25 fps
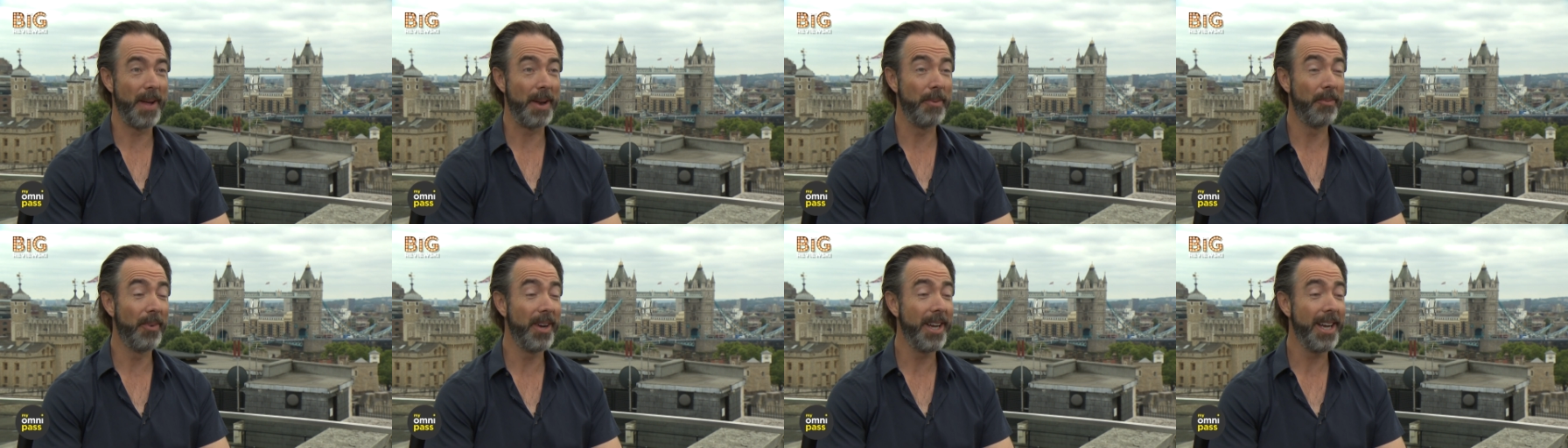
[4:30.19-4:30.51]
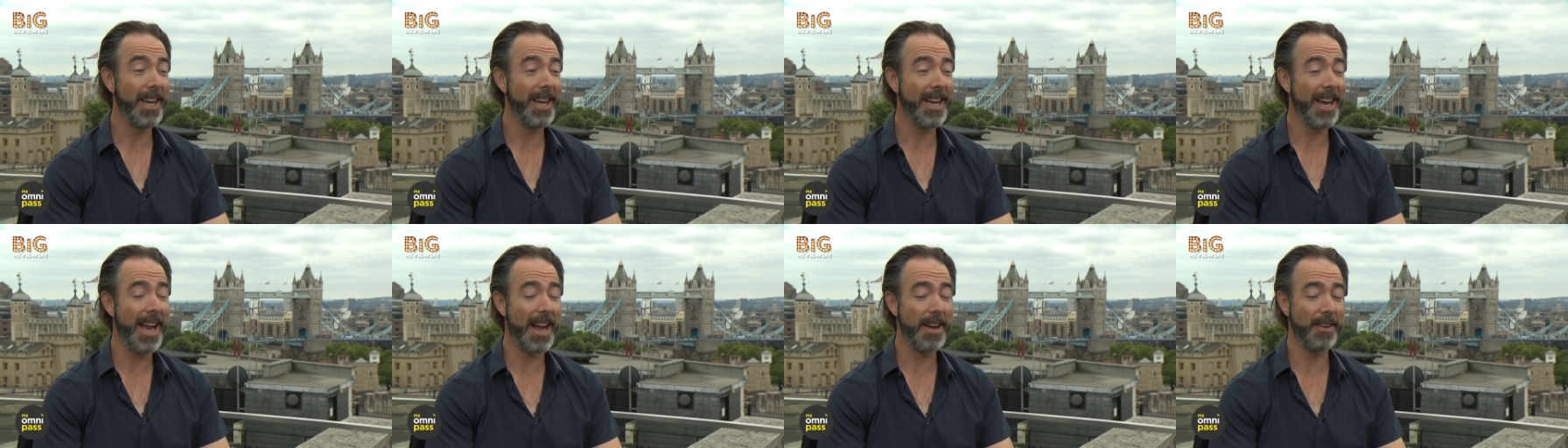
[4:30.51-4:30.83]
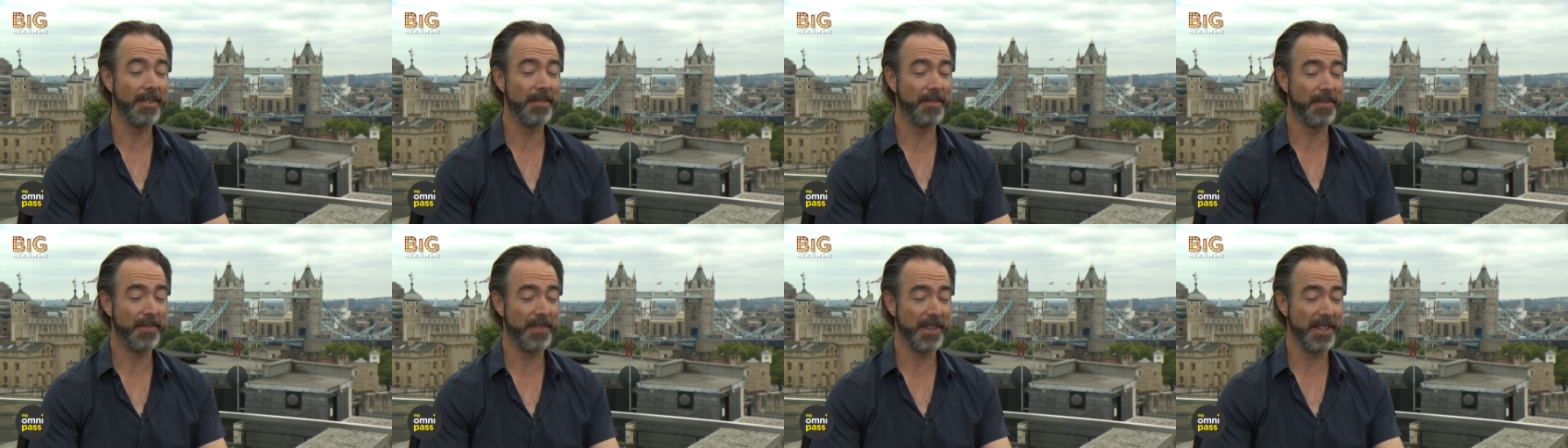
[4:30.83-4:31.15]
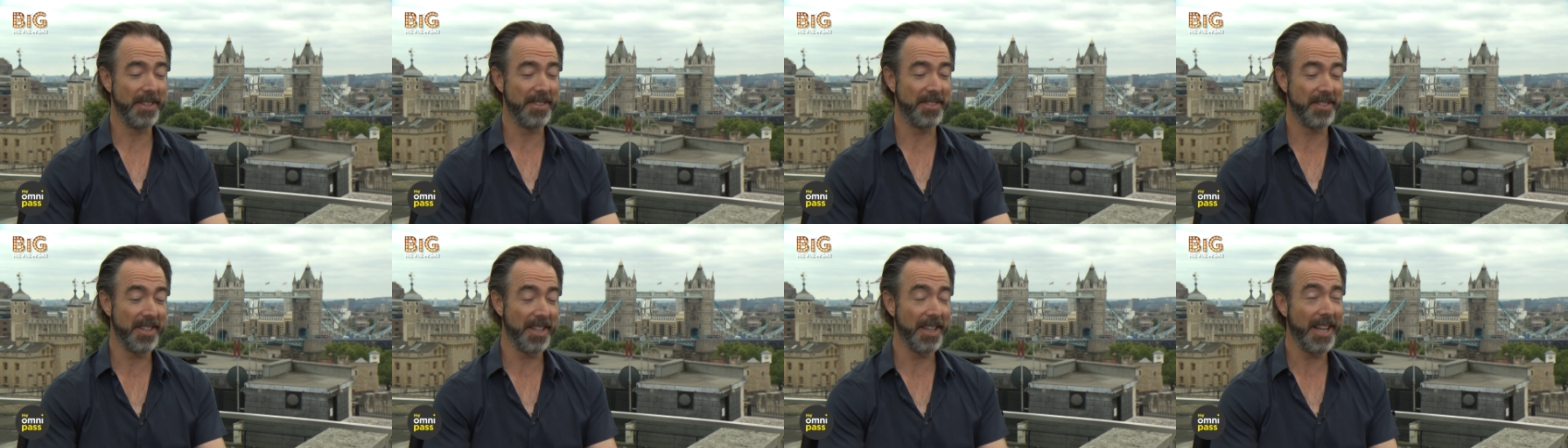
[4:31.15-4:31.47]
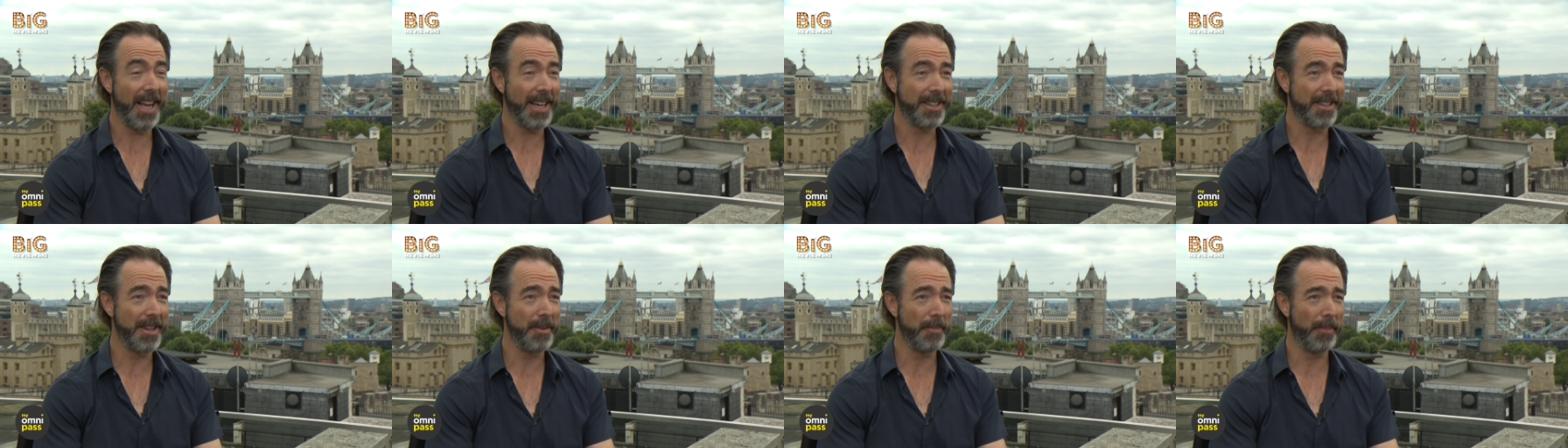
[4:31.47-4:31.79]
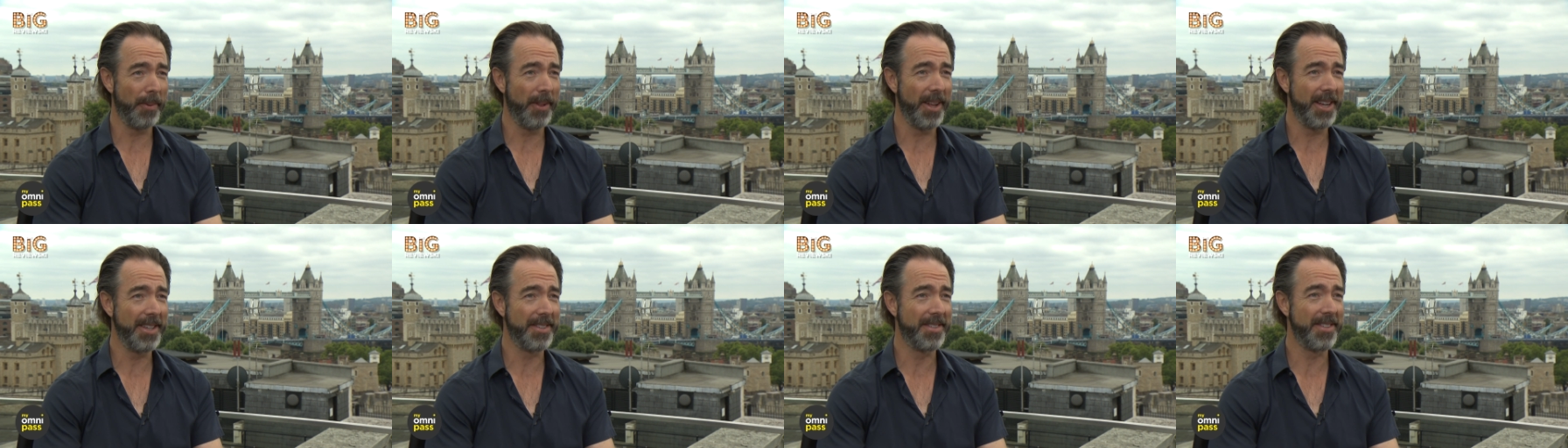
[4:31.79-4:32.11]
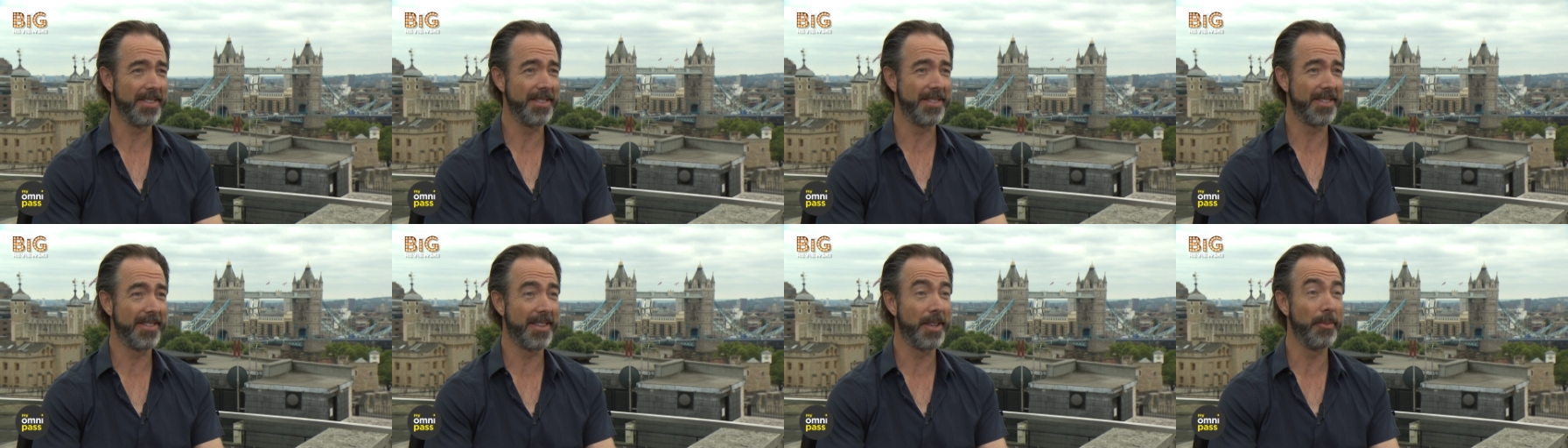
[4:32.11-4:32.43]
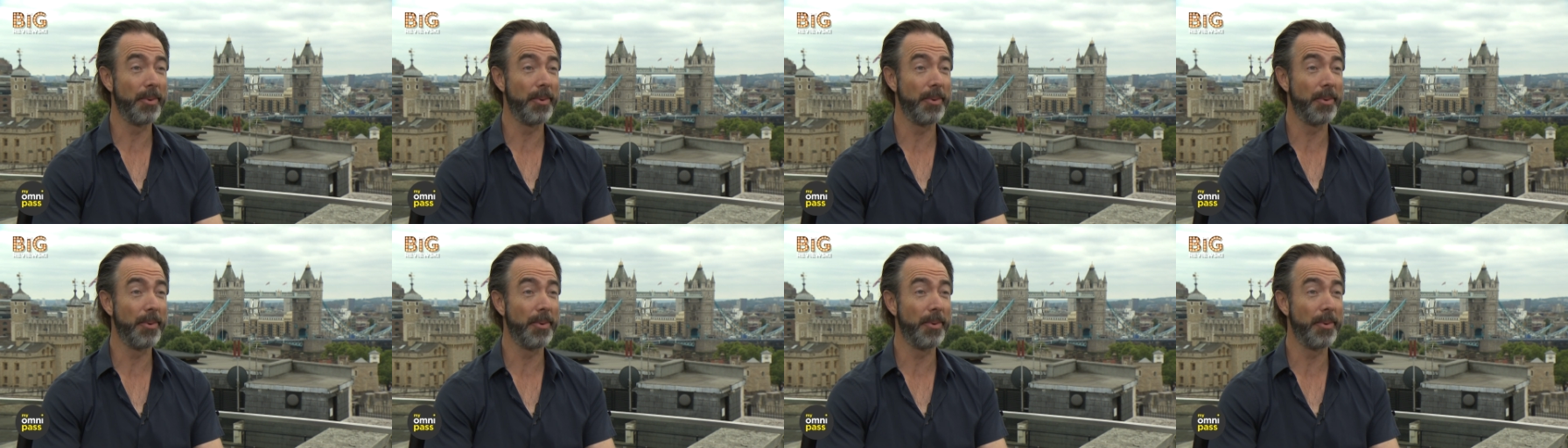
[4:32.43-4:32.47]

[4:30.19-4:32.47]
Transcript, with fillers: and we have selected places